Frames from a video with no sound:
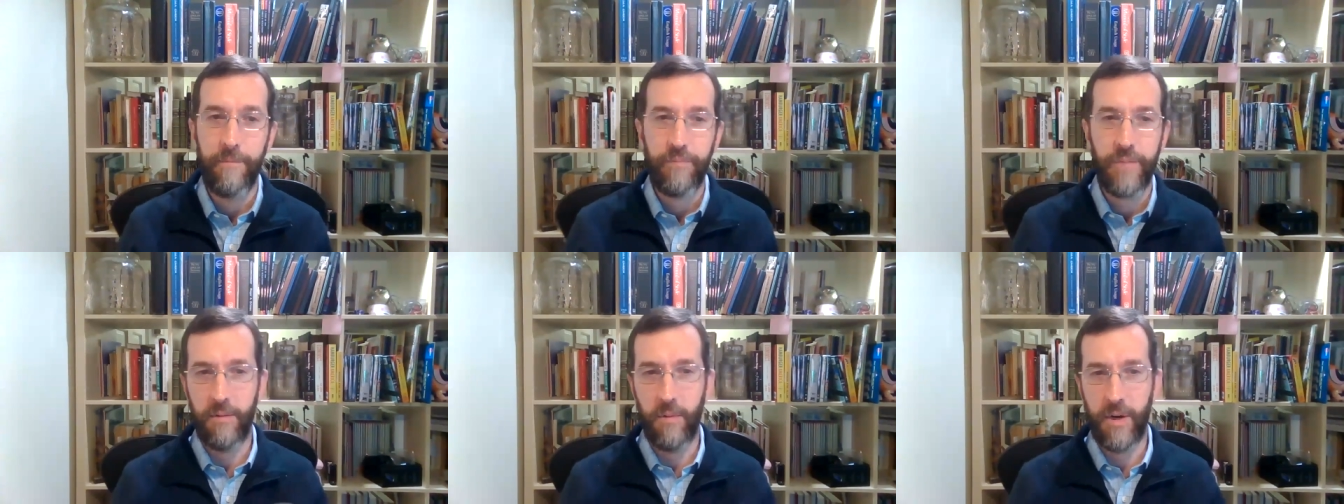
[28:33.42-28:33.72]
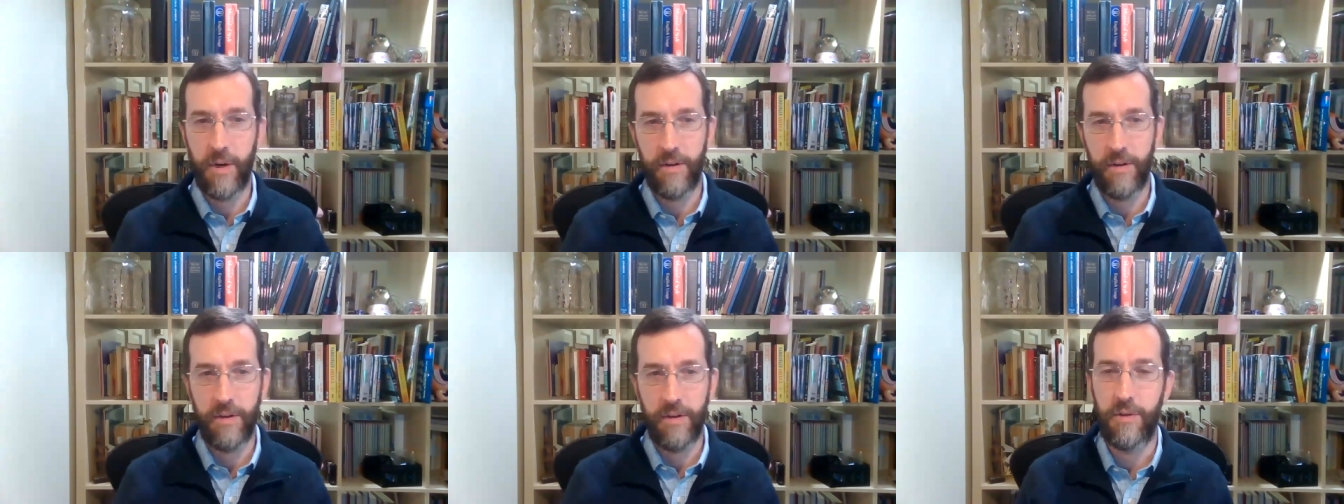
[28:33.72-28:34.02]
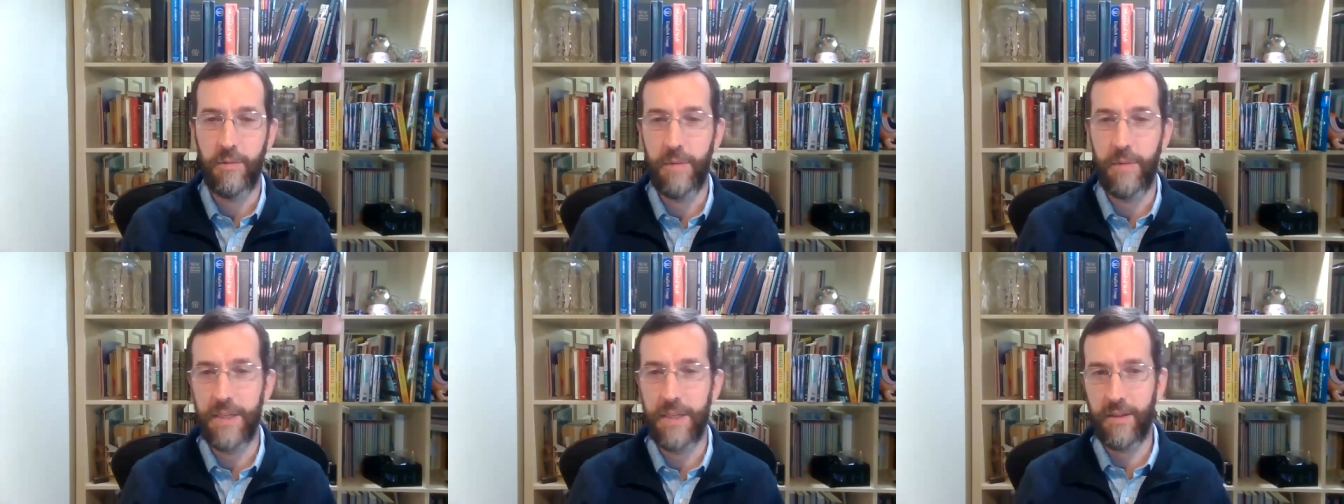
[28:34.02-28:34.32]
where
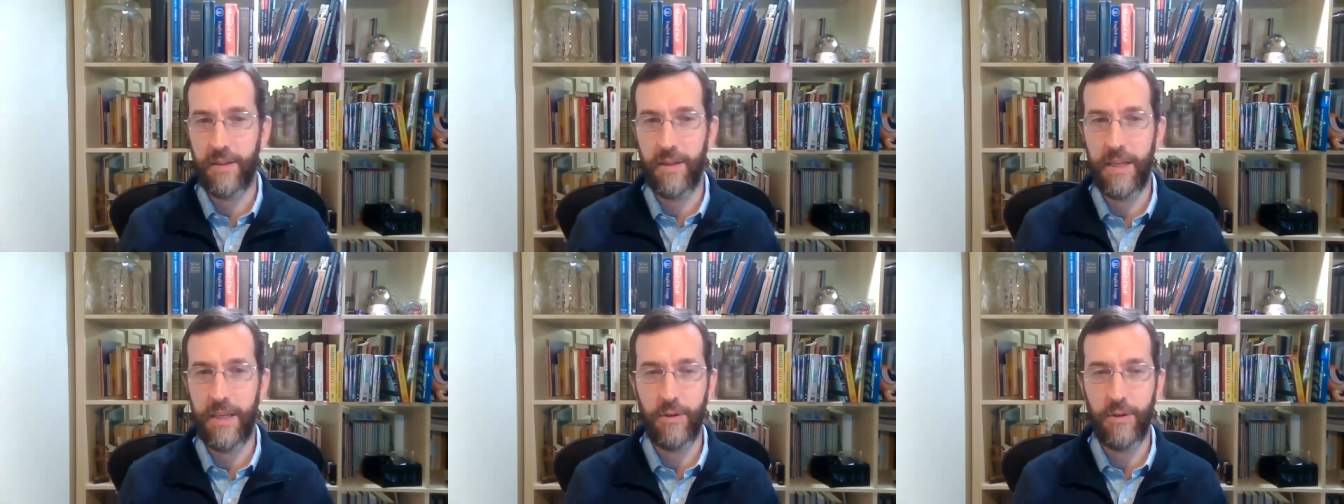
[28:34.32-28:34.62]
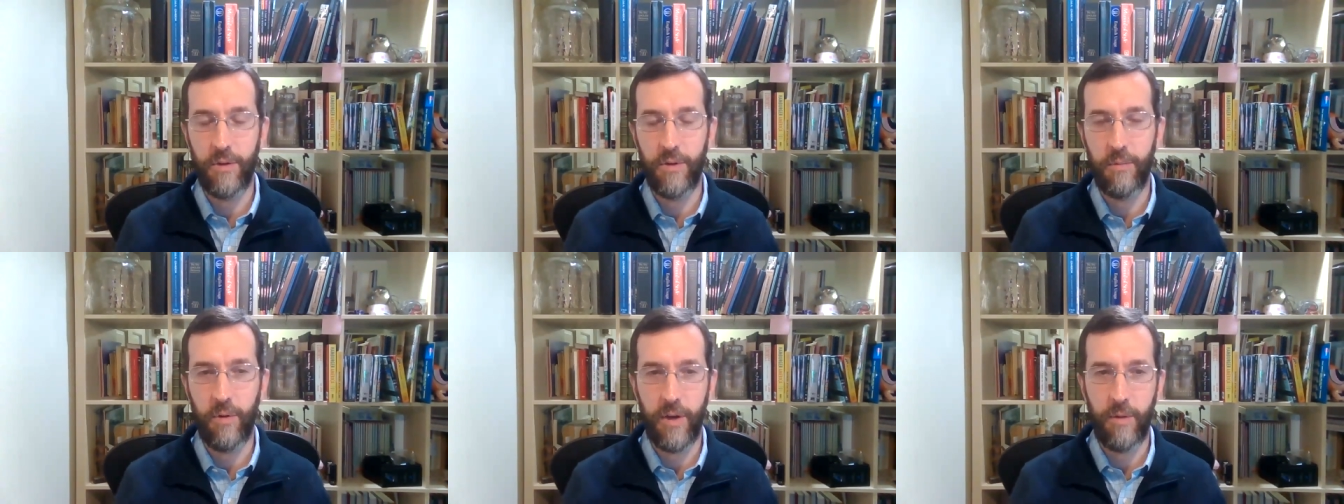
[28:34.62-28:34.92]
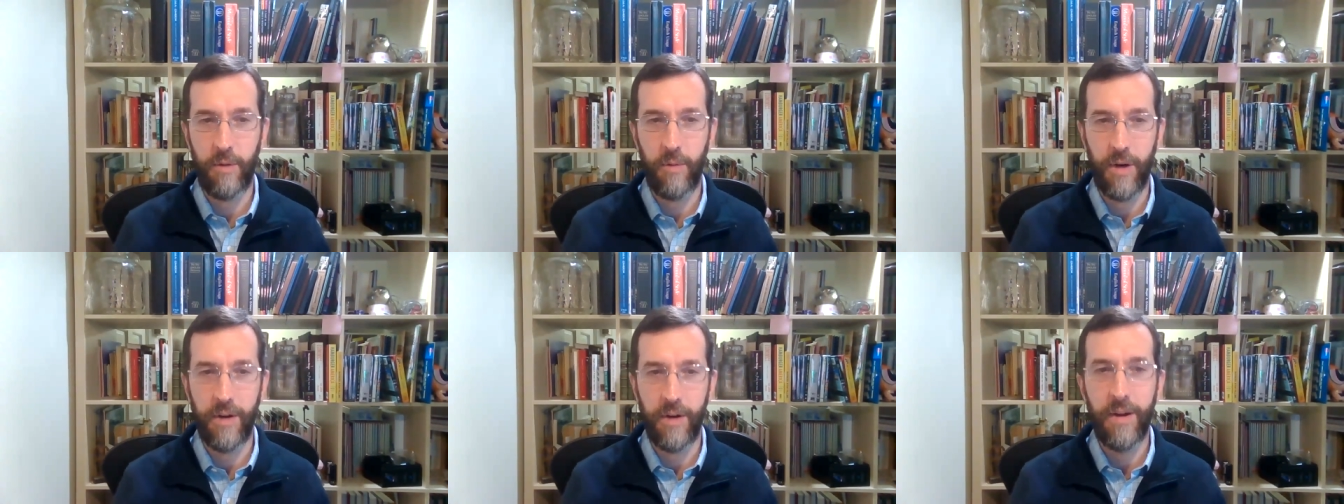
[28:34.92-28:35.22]
you basically get to a
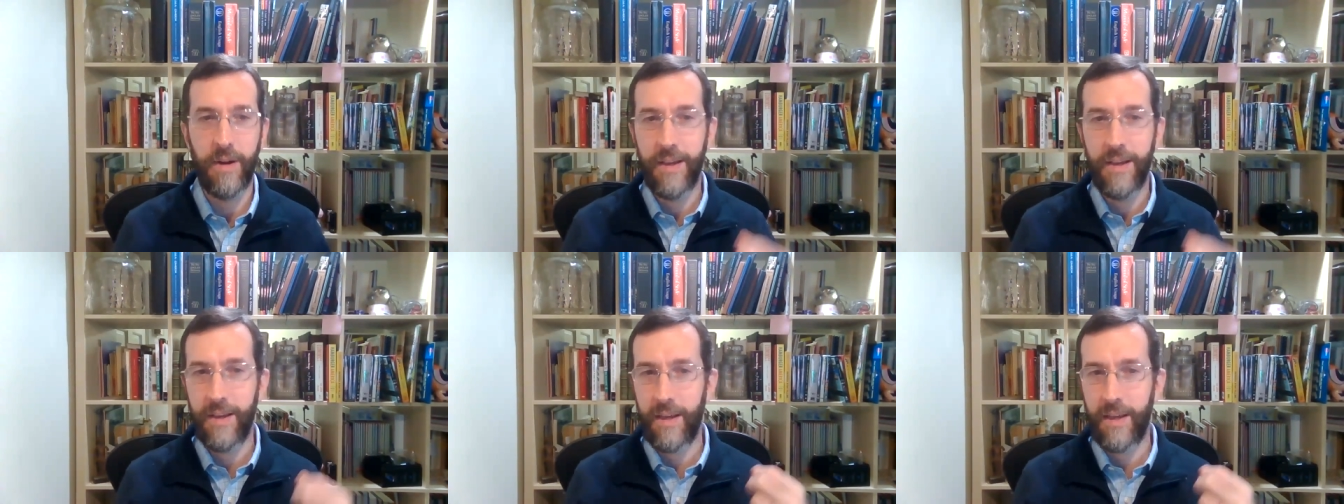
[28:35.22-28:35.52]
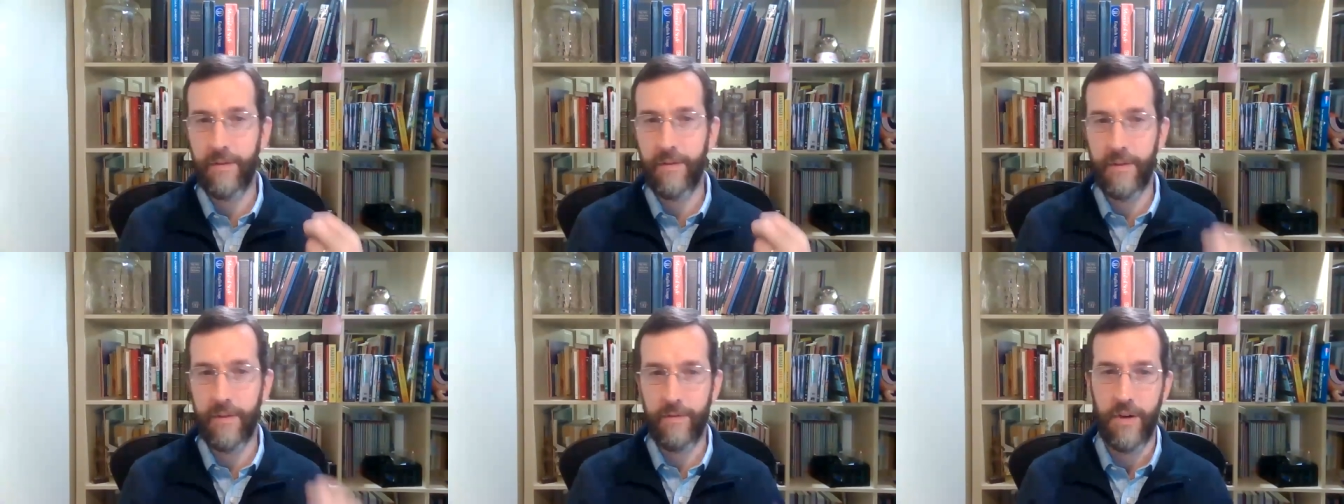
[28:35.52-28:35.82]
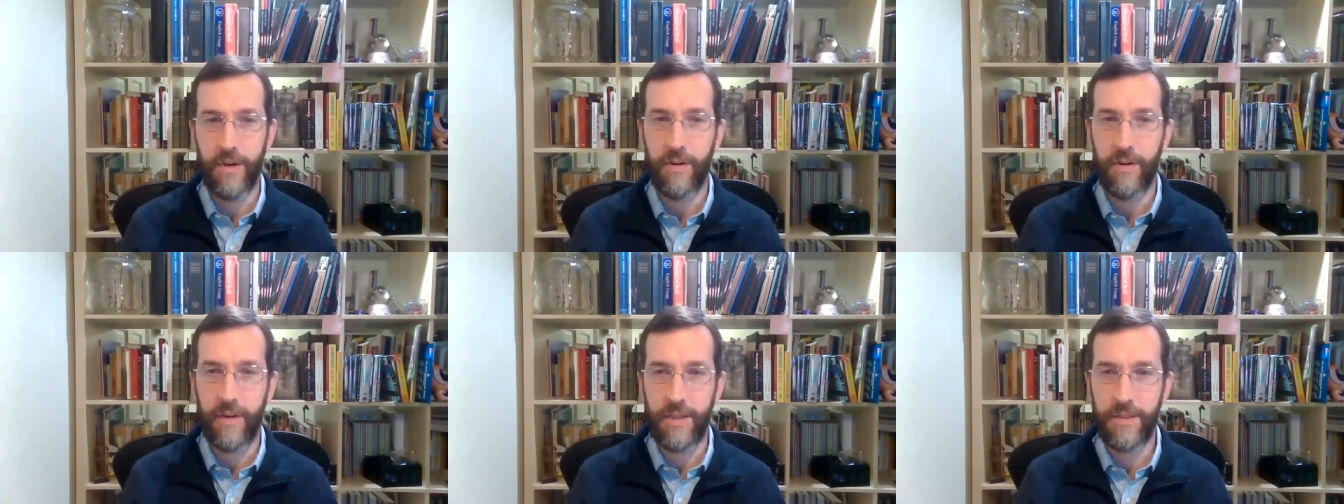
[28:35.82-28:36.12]
point where even
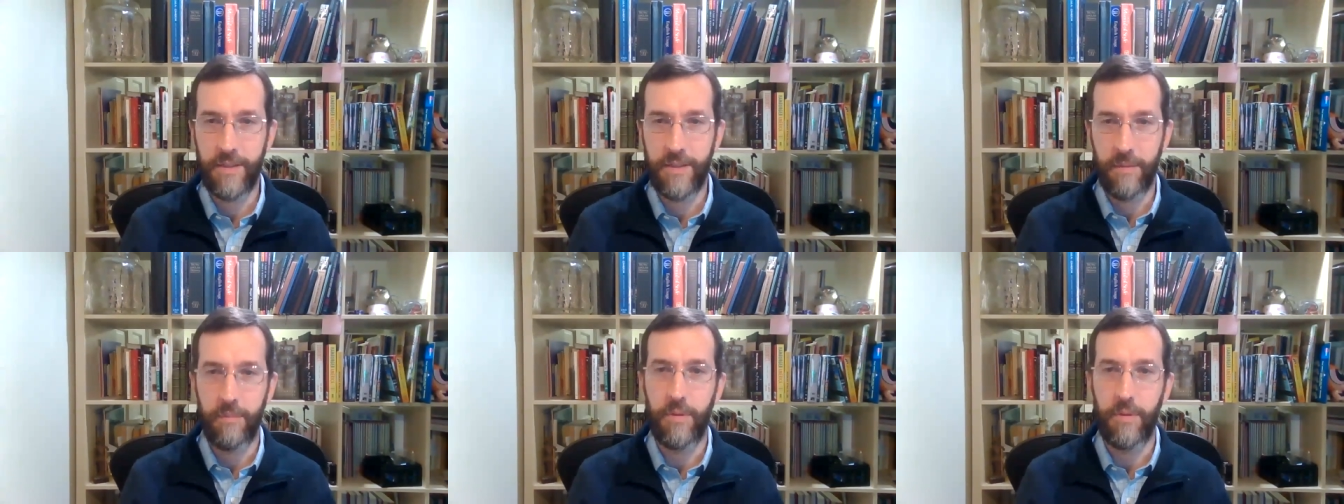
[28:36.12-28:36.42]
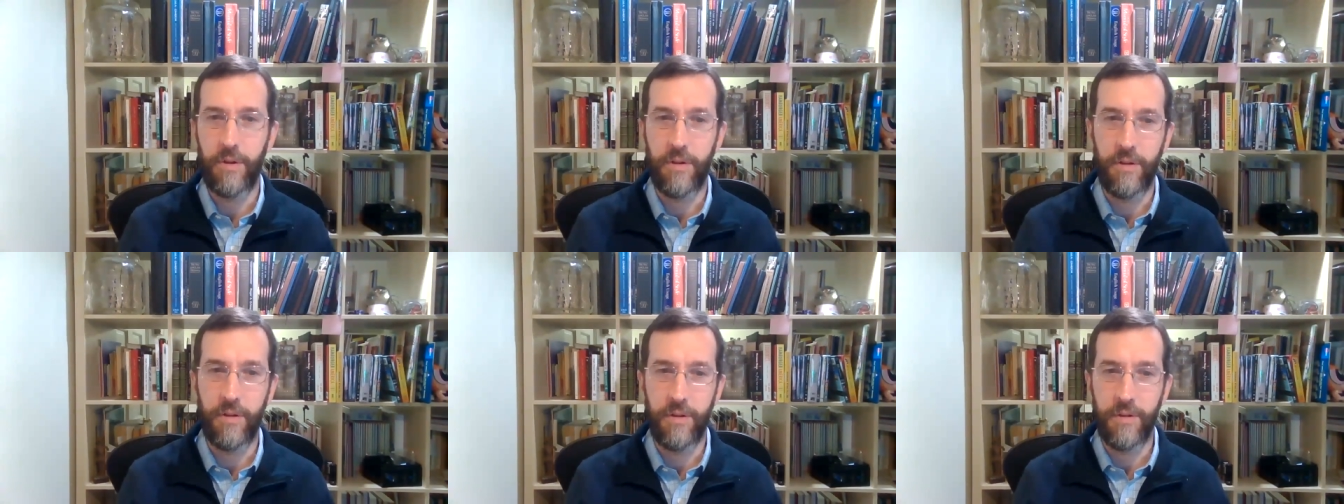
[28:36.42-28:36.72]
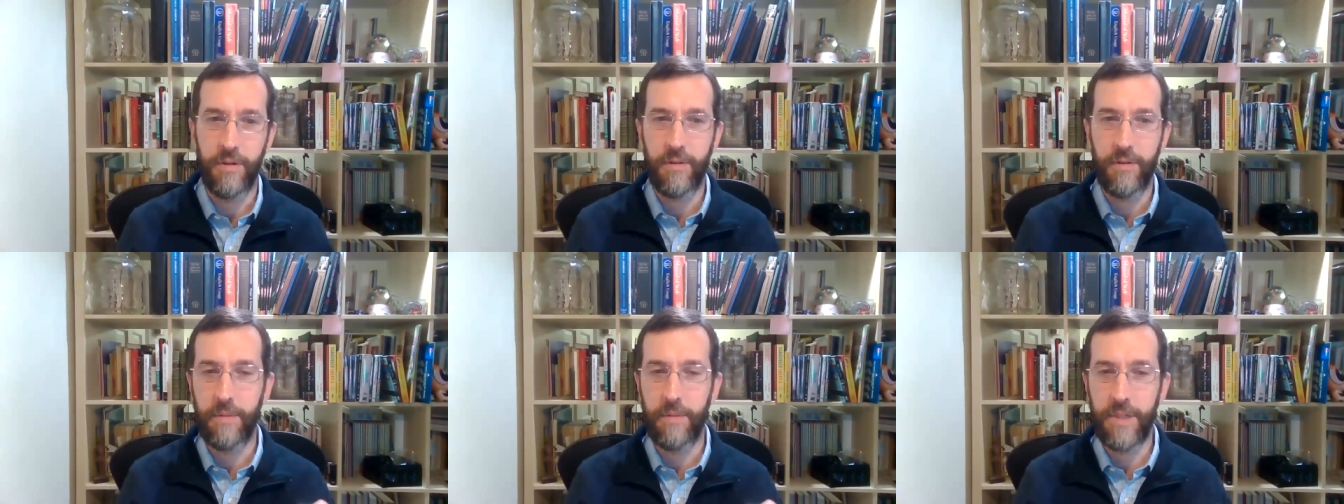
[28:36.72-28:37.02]
very
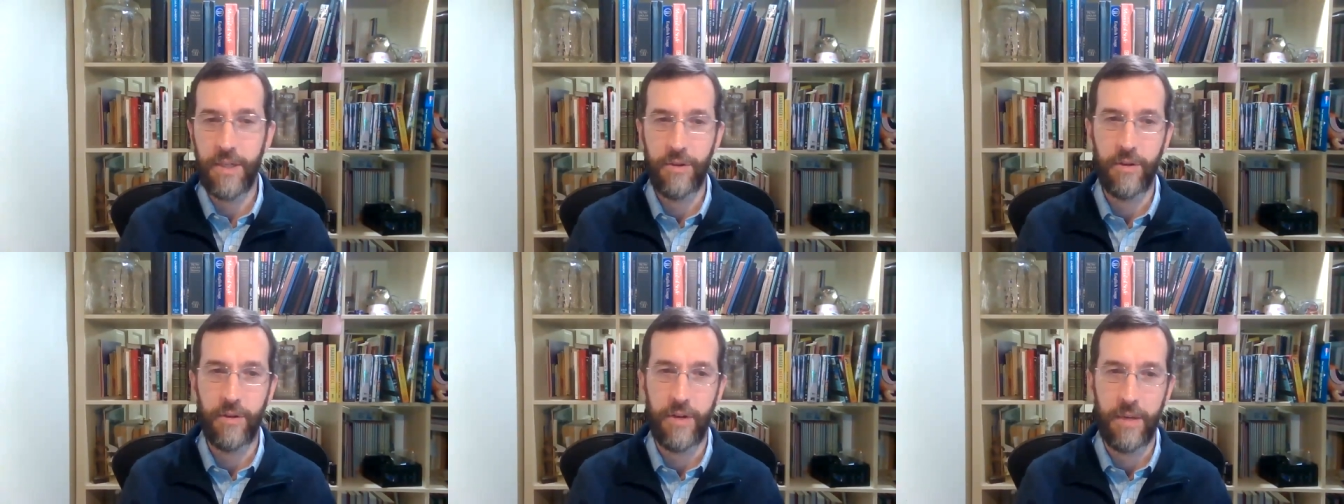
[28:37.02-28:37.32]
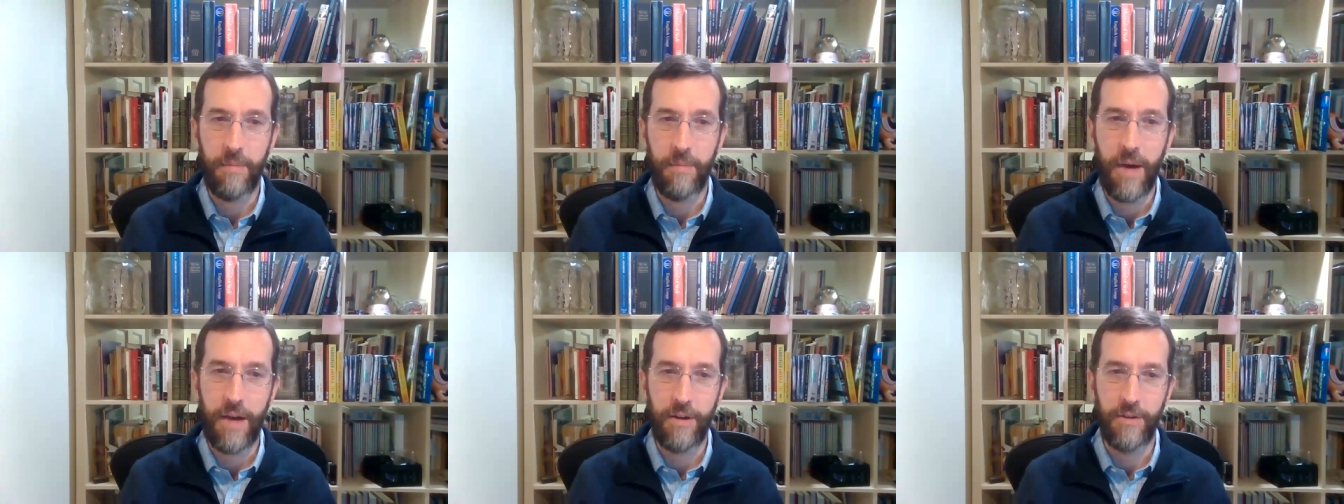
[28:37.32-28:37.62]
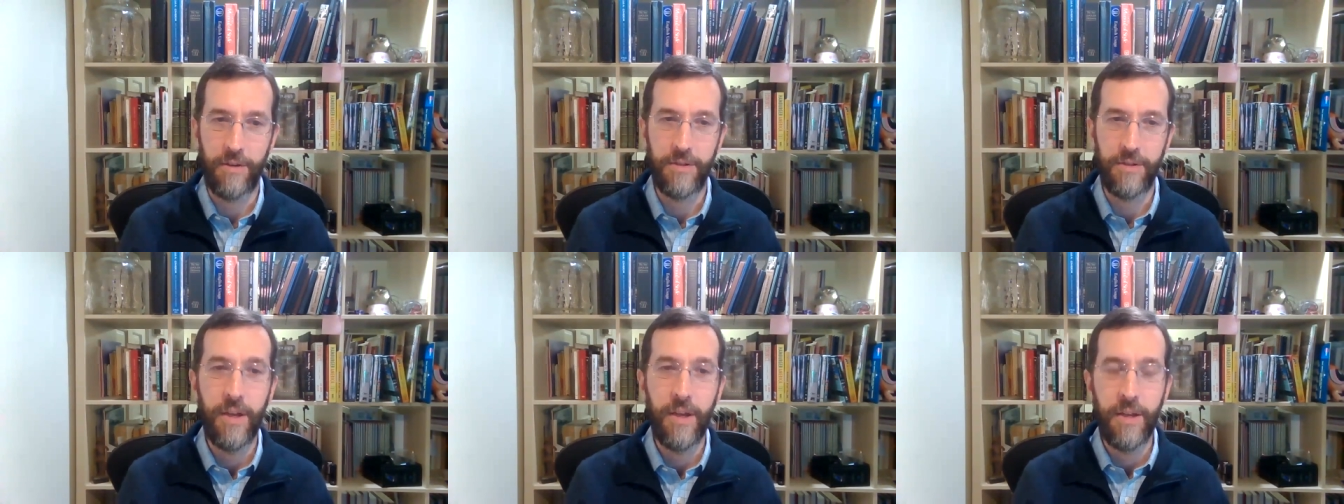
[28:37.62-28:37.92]
simple machine learning
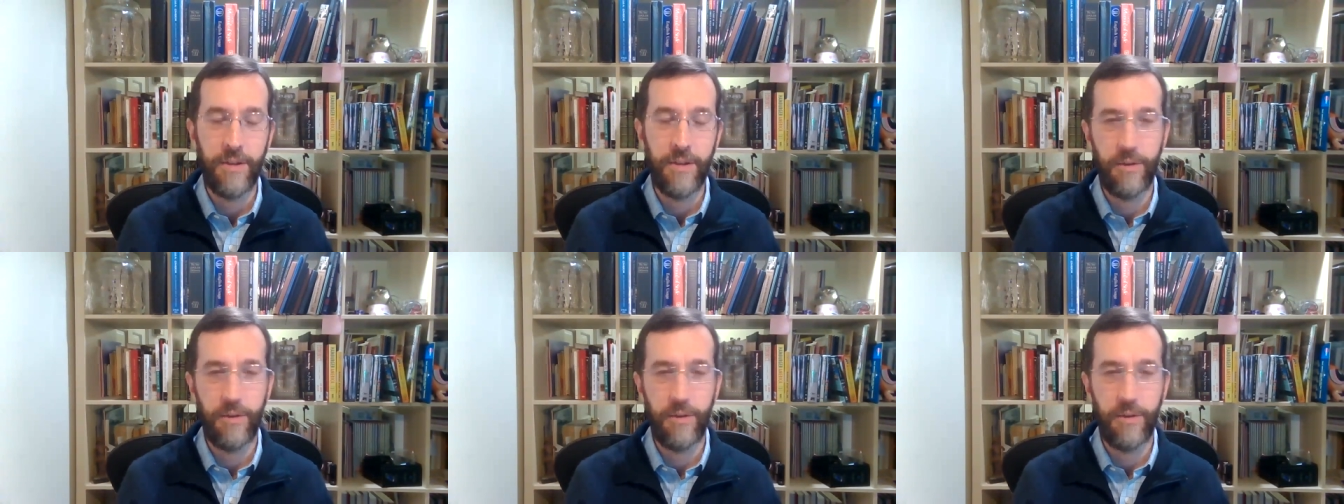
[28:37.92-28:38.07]
models